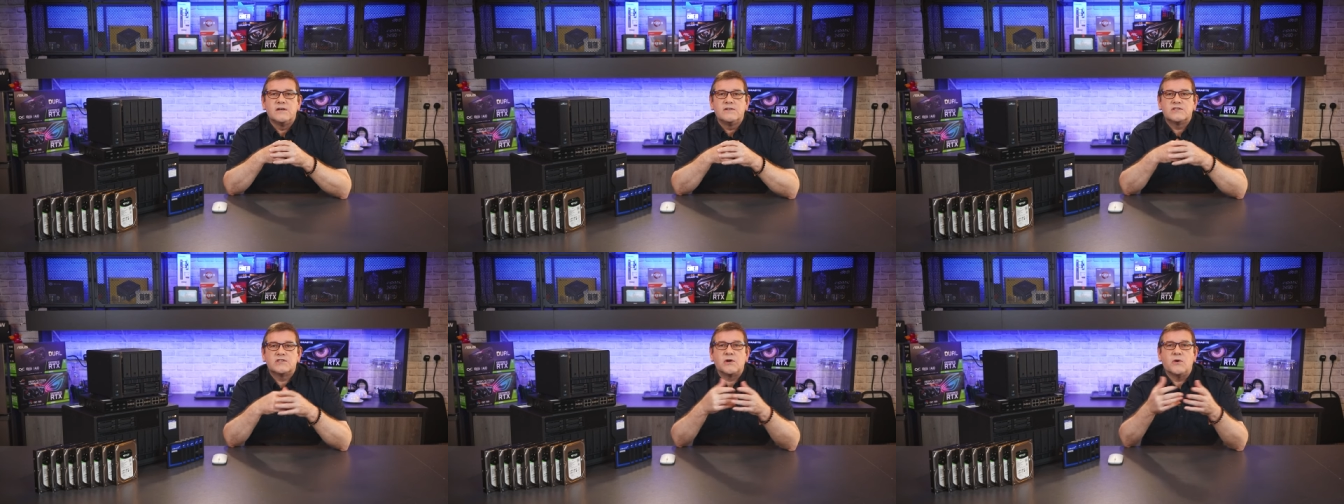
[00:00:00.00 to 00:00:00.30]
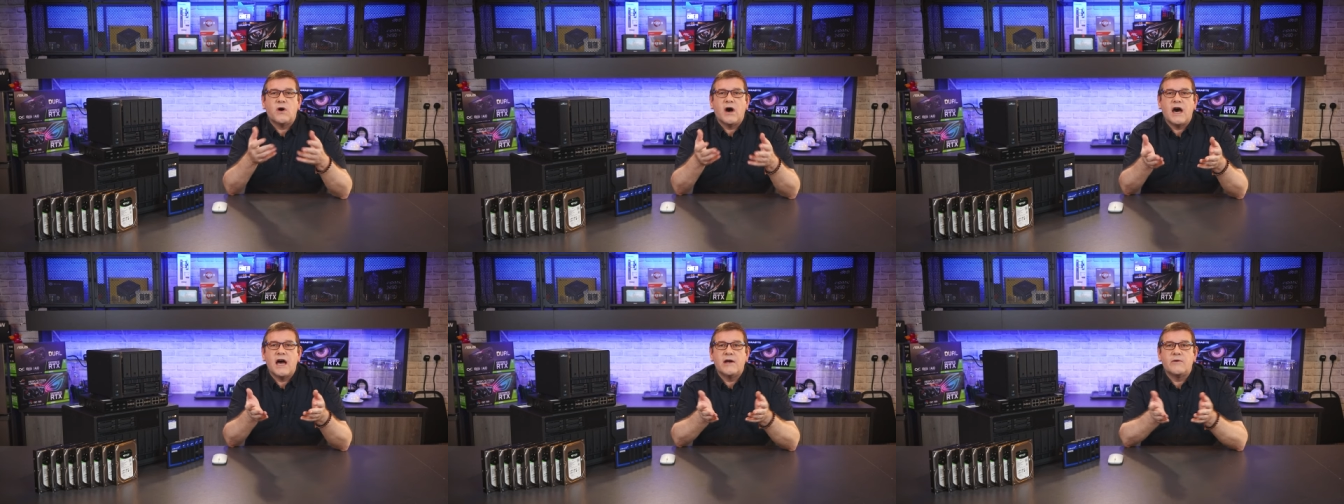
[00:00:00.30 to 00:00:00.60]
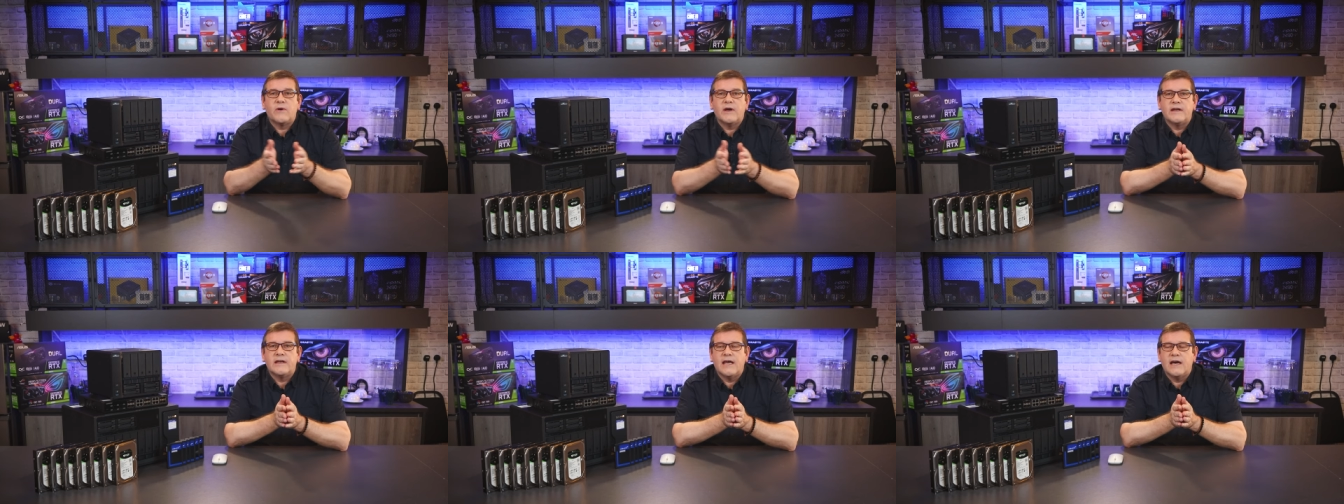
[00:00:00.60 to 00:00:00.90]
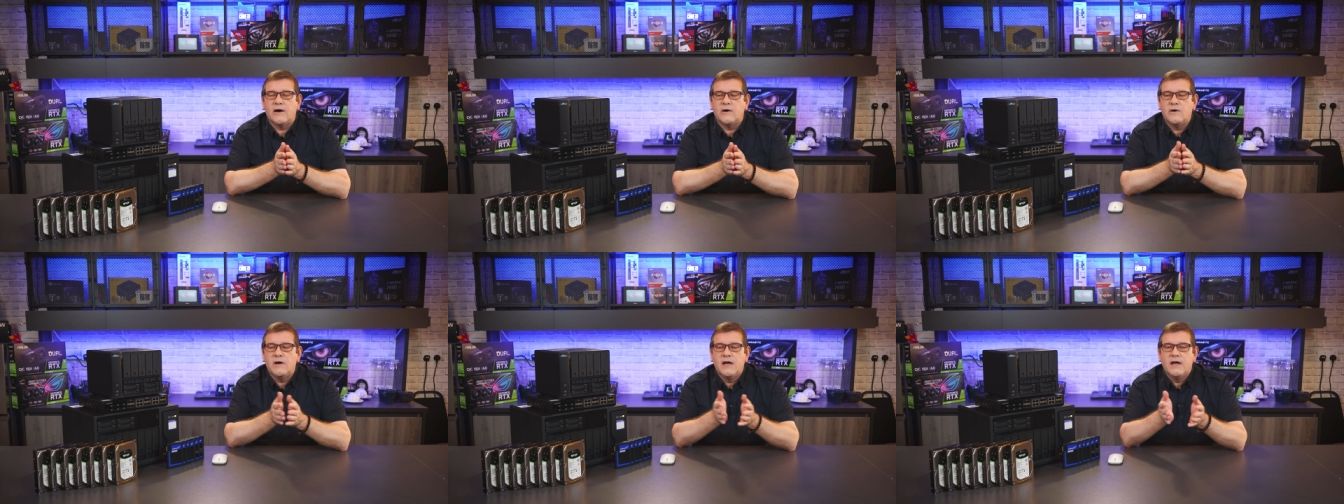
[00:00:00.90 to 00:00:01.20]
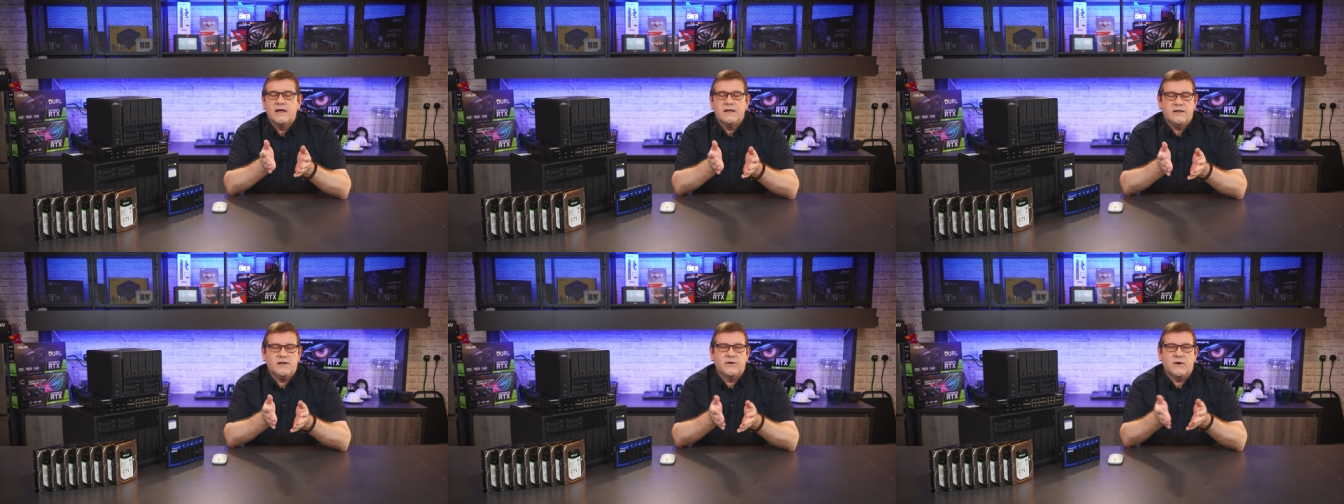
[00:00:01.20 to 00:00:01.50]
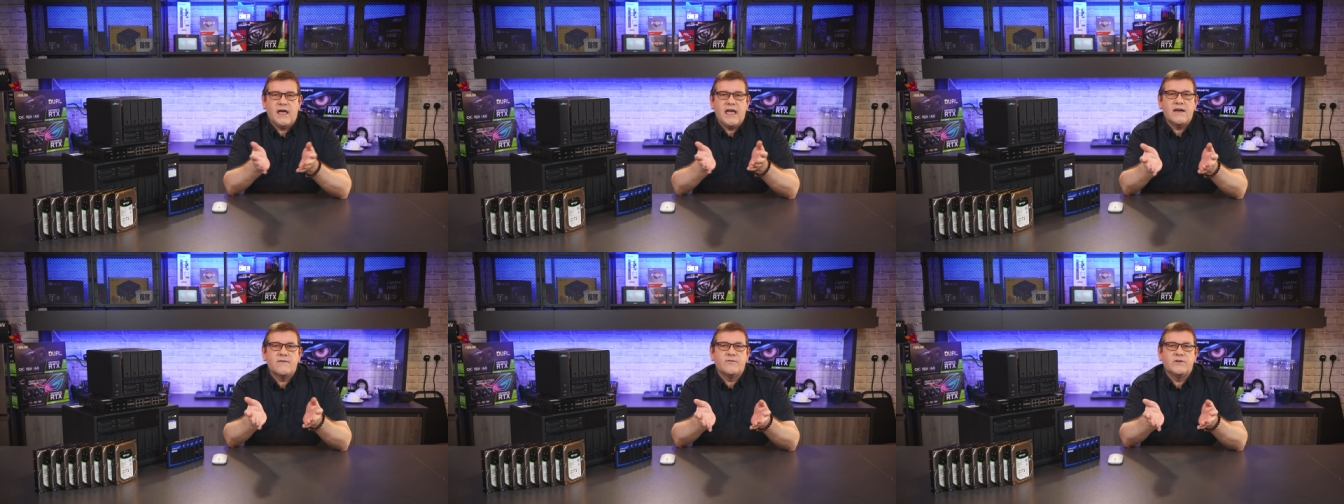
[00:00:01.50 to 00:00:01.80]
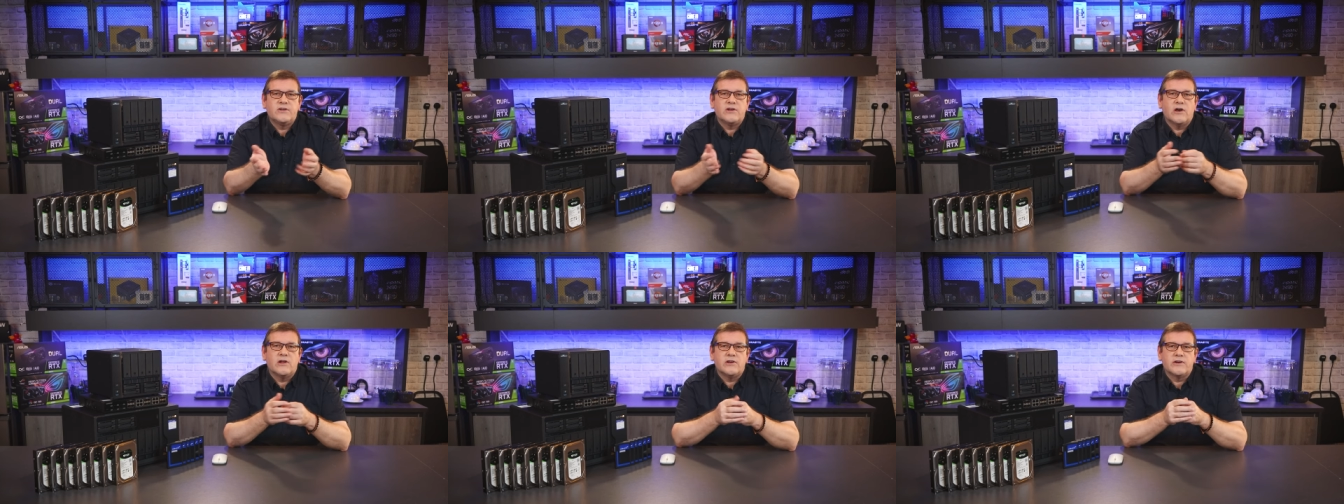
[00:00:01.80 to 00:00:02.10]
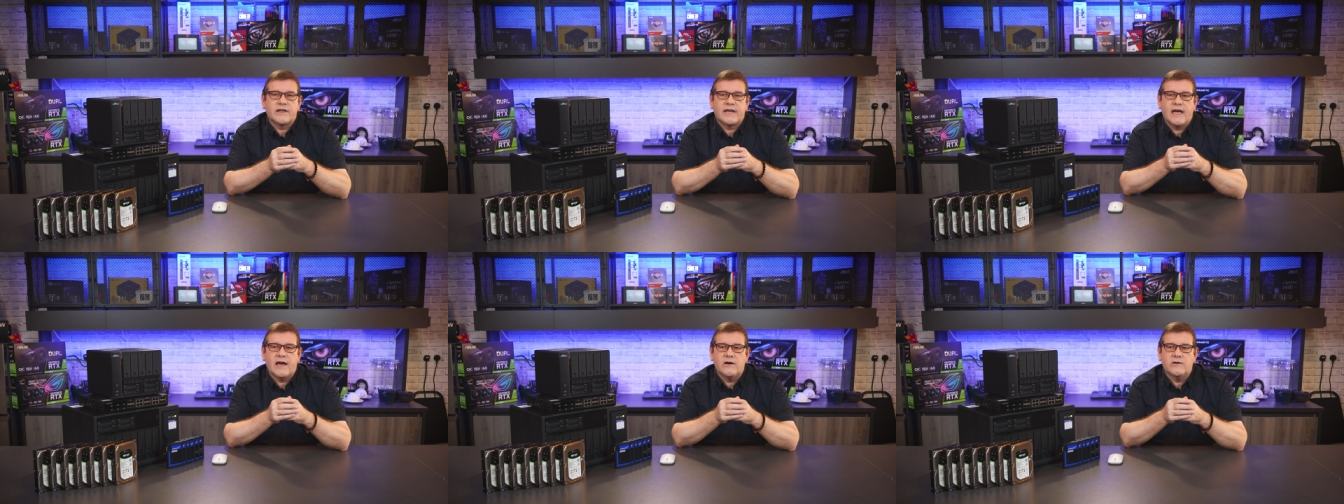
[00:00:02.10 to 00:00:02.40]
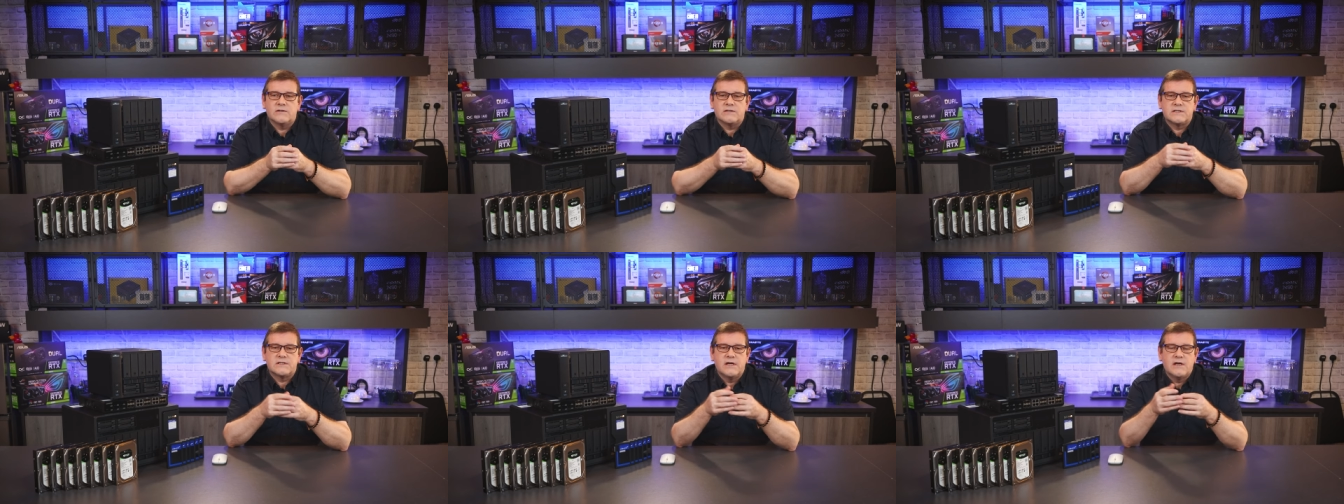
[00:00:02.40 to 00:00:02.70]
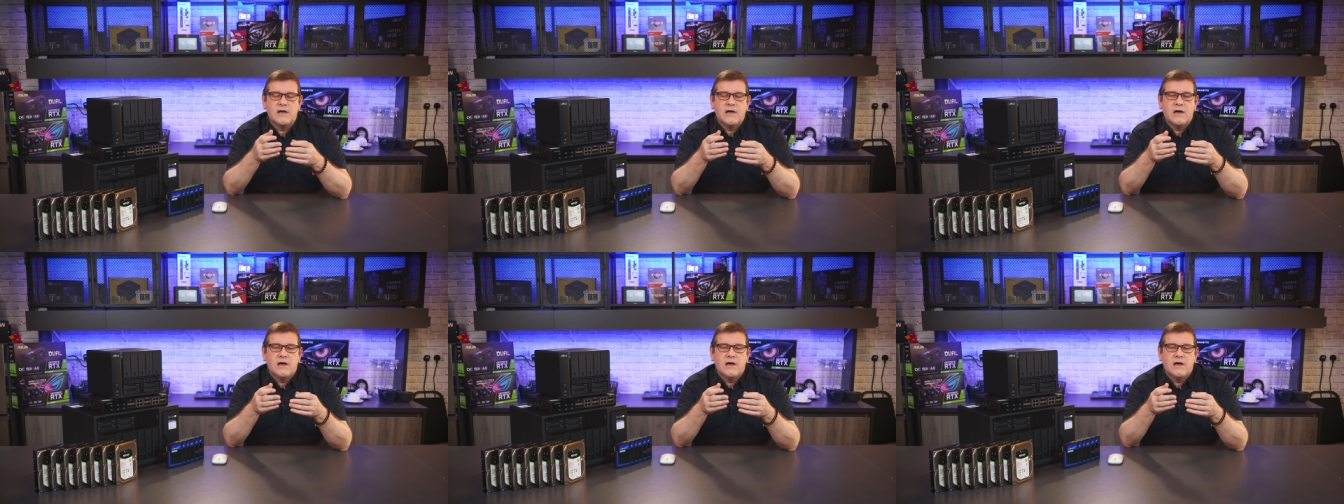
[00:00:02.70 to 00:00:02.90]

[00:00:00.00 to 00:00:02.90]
so high right now, you know, every dollar counts.